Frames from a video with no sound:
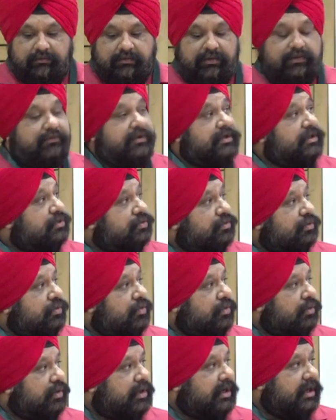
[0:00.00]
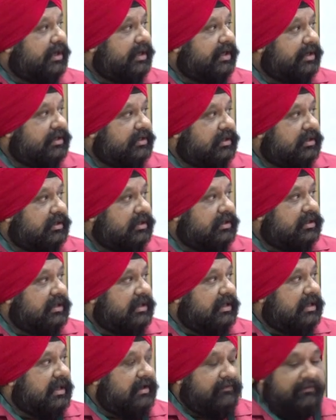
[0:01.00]
We wish to correlate
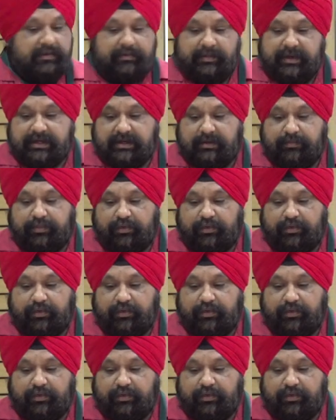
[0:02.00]
the heavy metal